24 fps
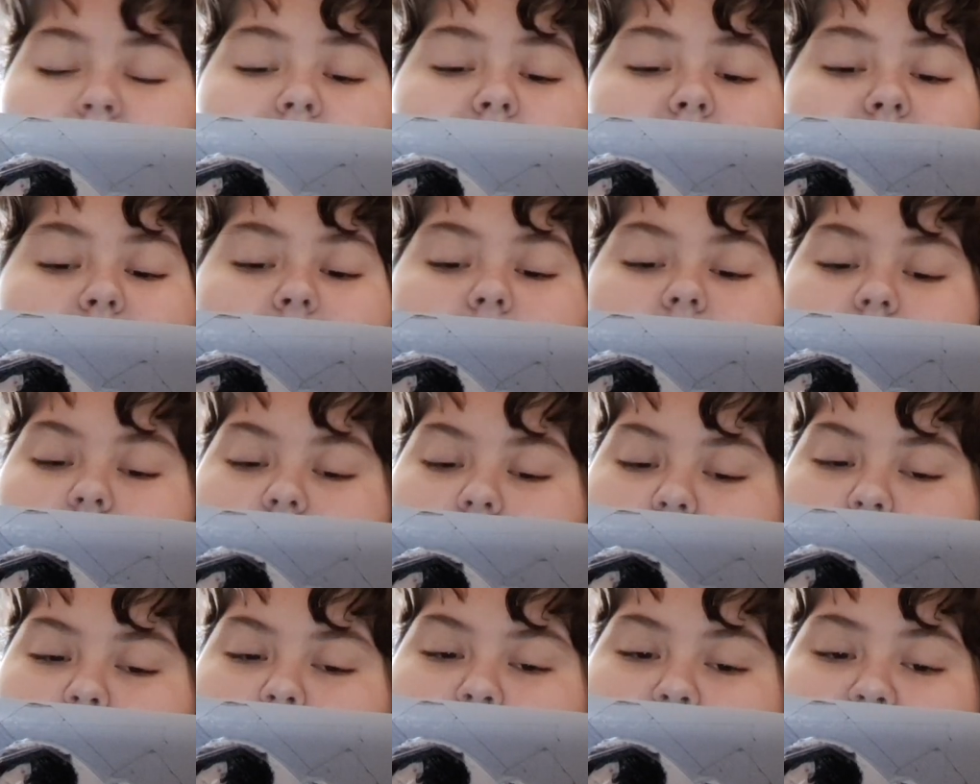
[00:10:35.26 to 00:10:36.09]
I don't
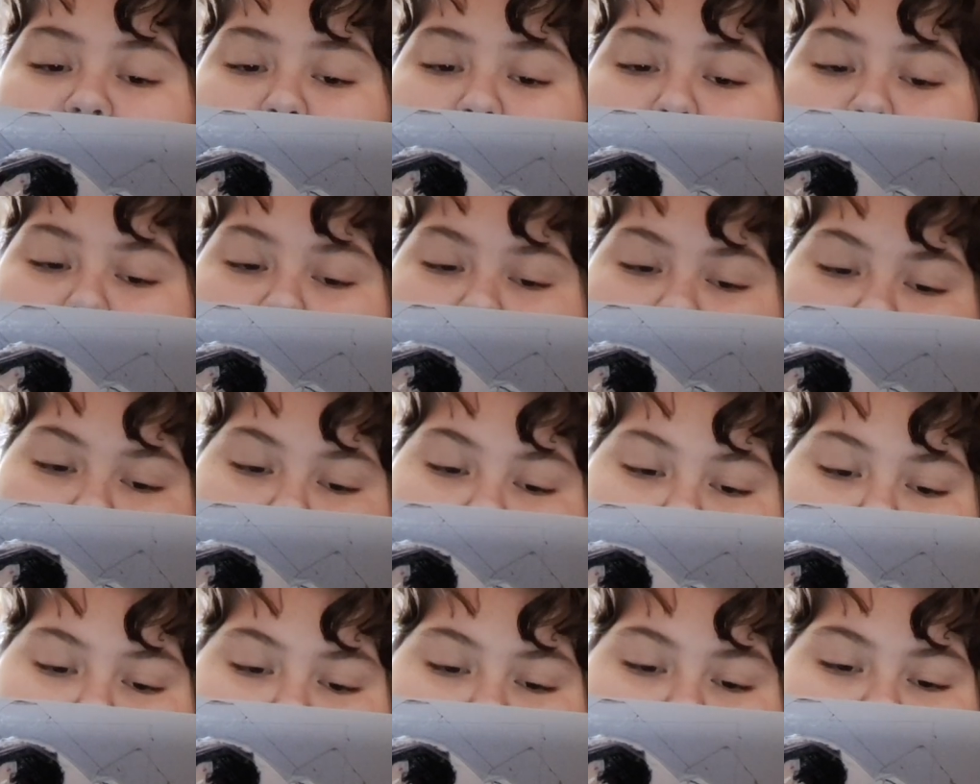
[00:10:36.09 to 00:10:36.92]
know, don't ask me where this
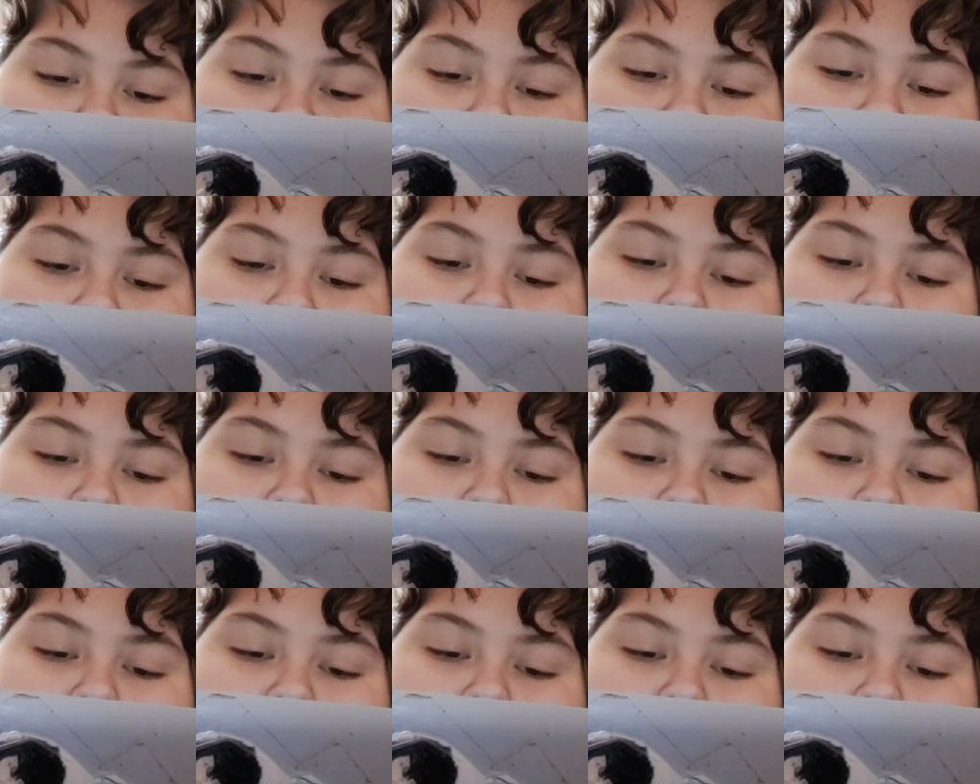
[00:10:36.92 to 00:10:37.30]
works.